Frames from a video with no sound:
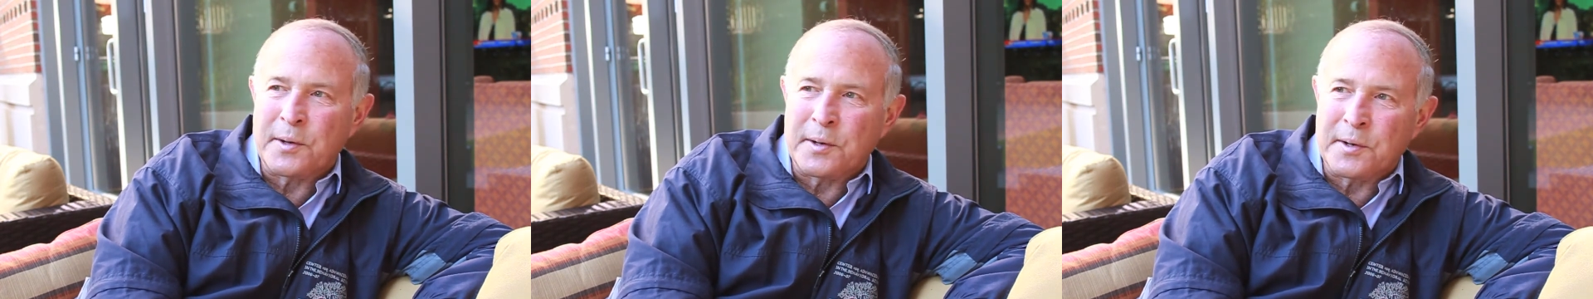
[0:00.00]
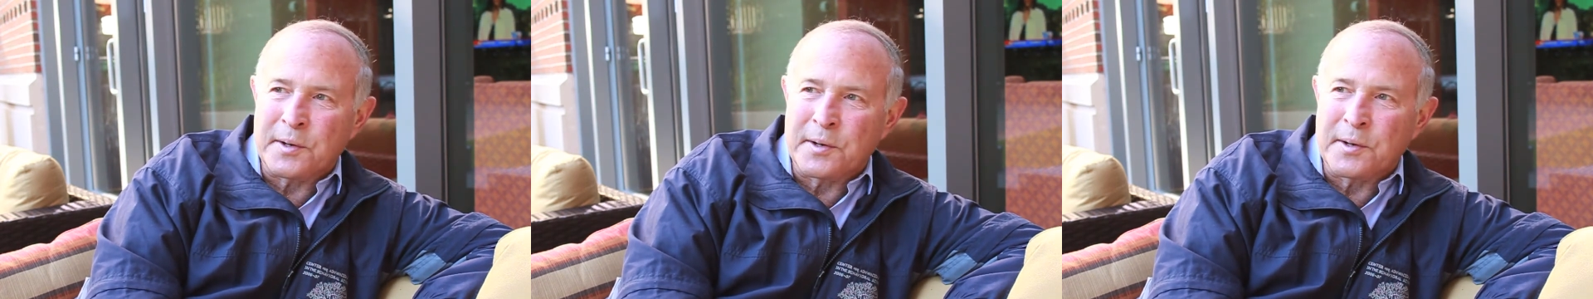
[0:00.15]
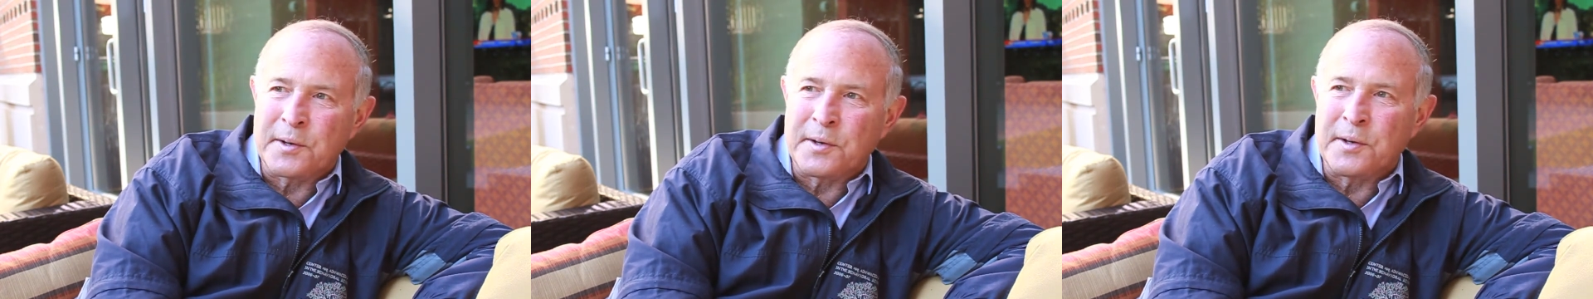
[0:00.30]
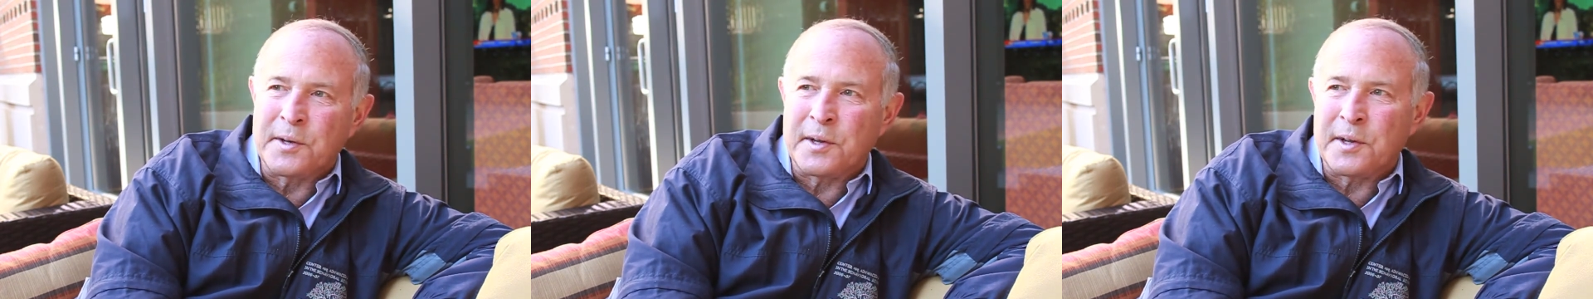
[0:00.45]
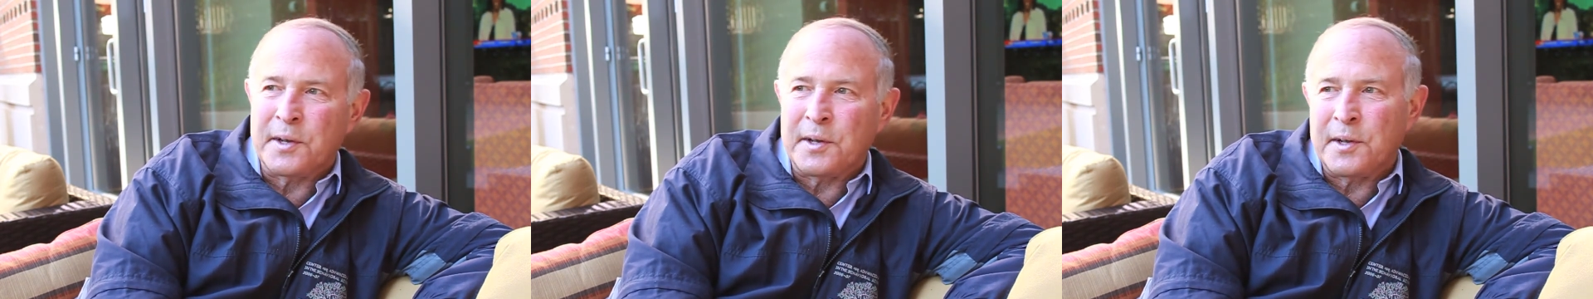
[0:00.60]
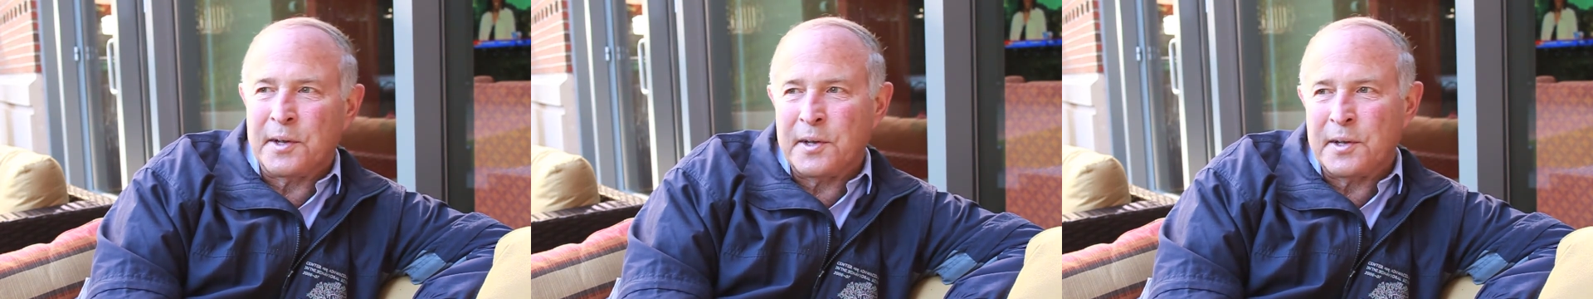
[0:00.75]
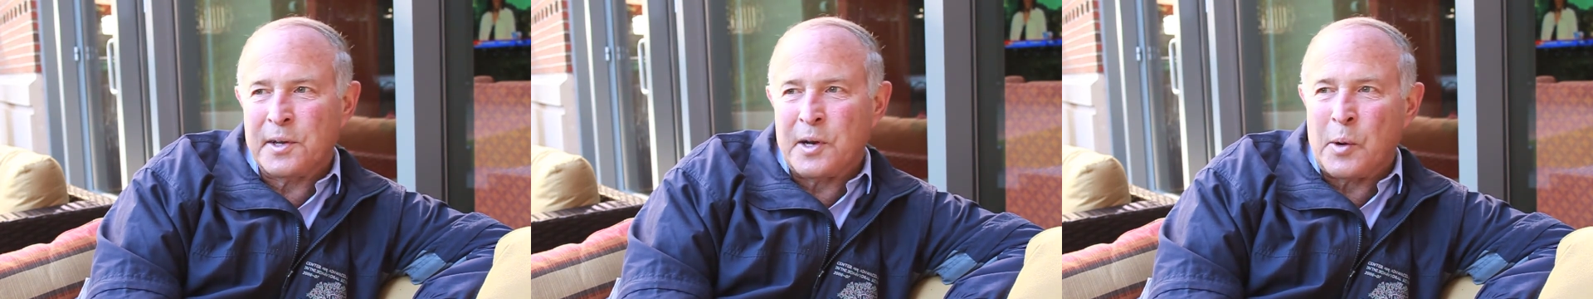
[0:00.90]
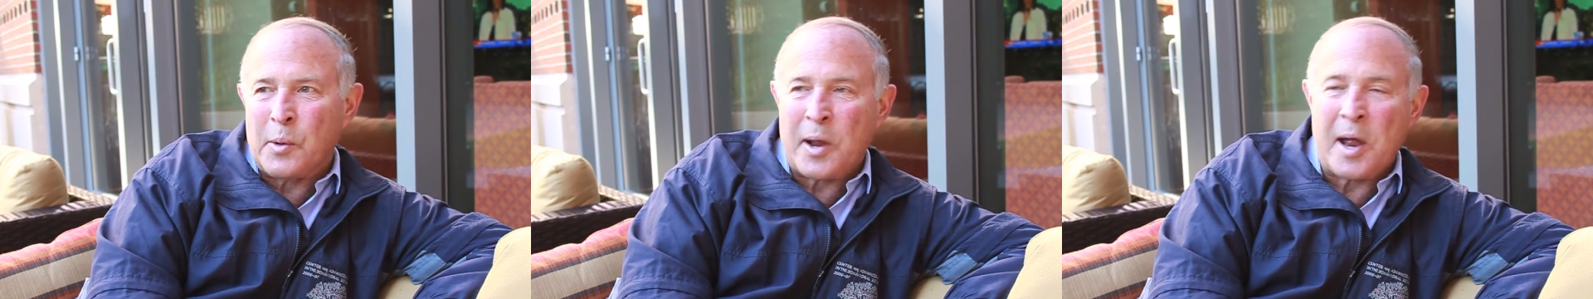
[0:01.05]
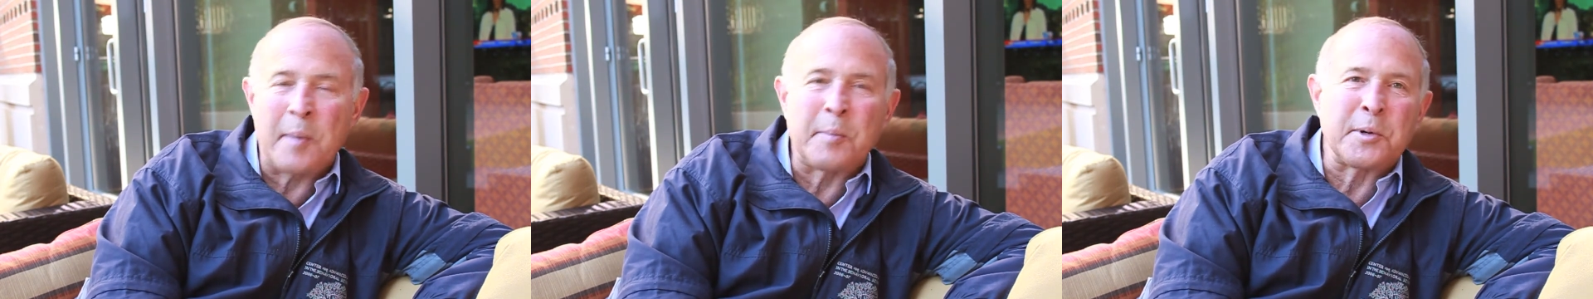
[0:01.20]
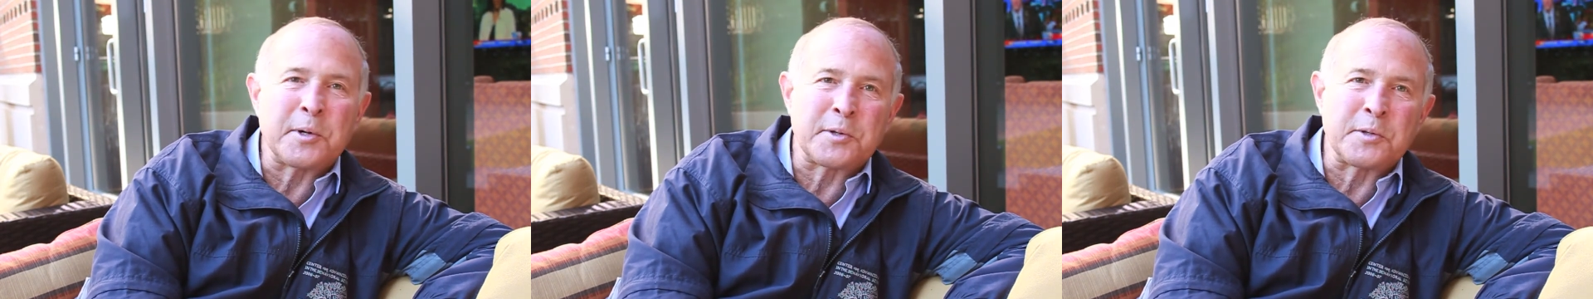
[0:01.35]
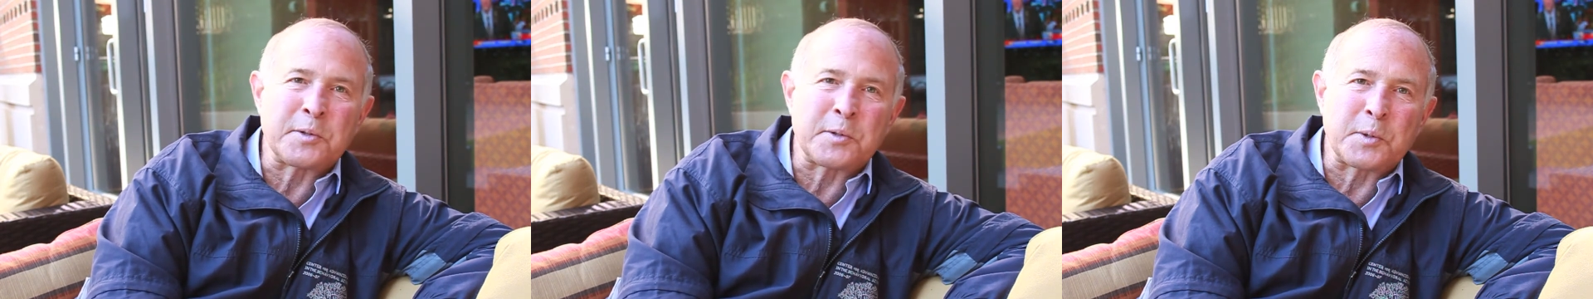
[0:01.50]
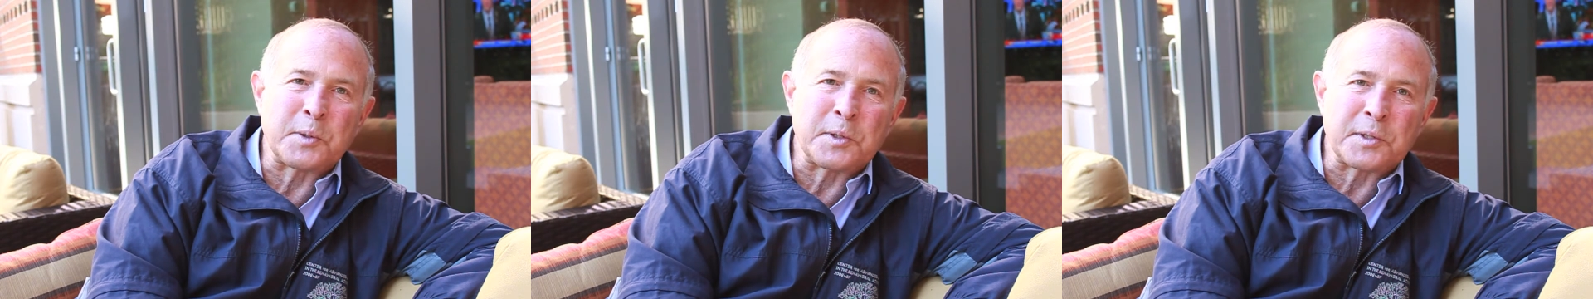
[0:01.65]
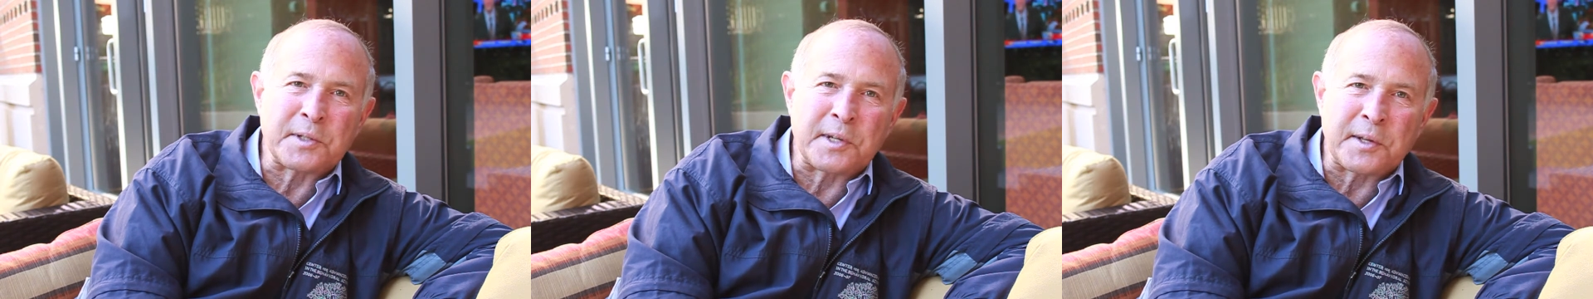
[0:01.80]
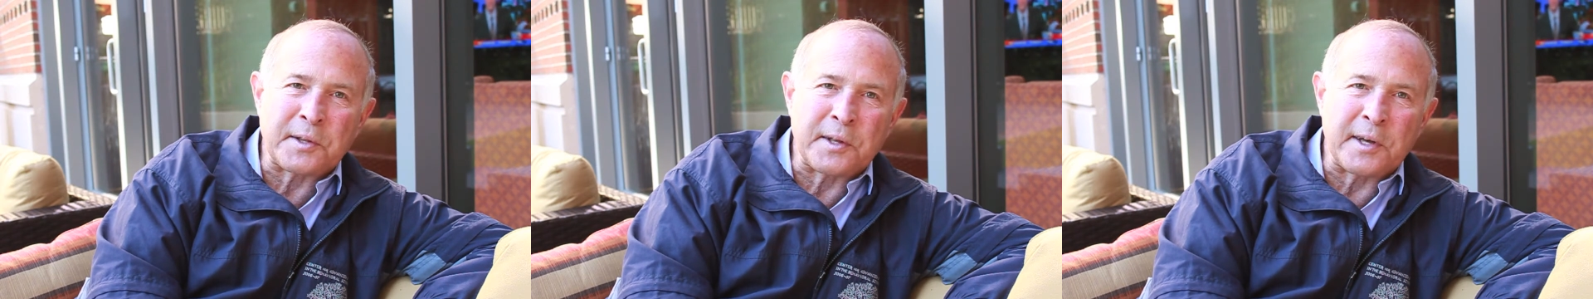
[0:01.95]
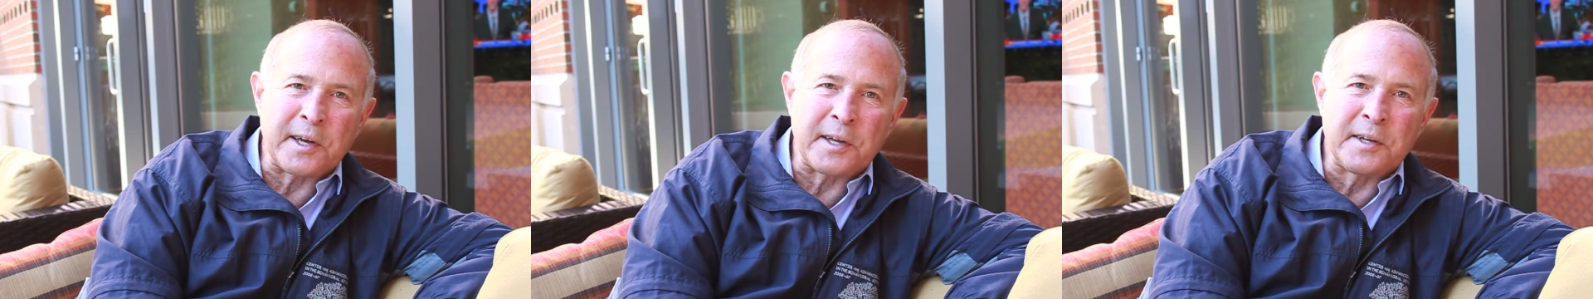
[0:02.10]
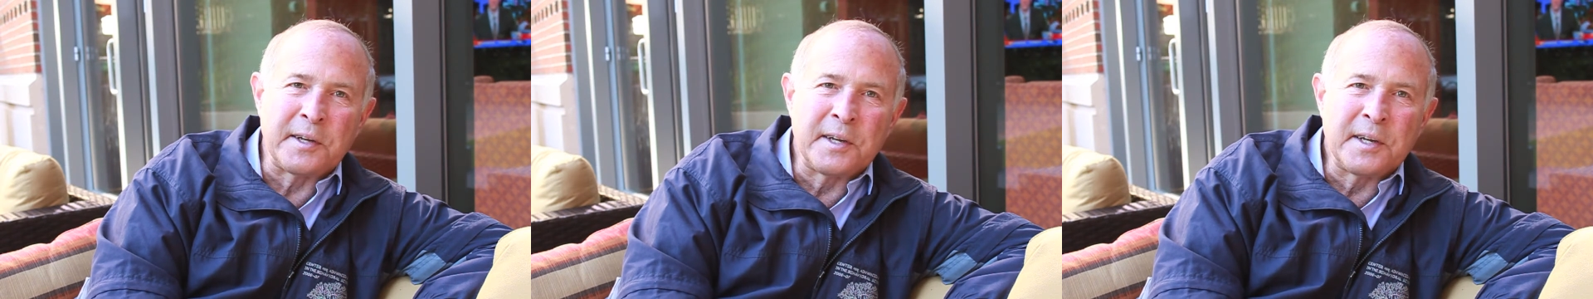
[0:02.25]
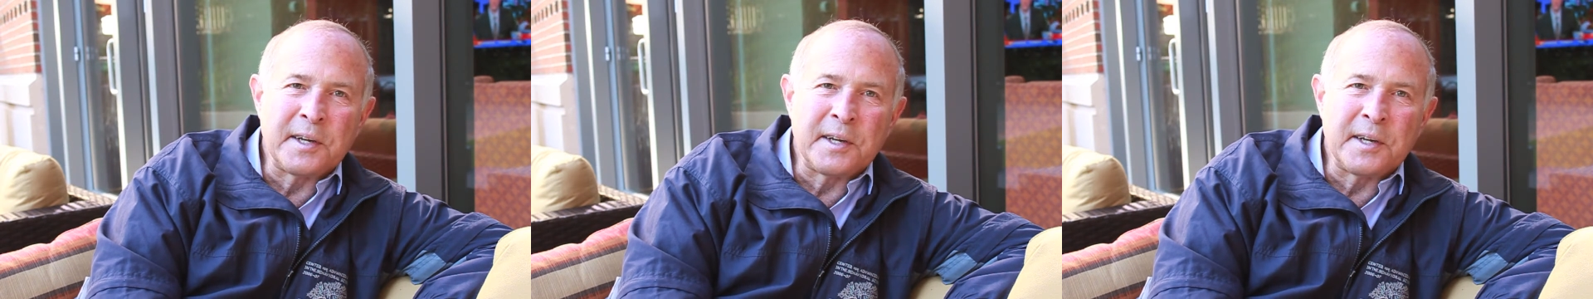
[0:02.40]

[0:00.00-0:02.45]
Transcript: and Amherst and schools like that,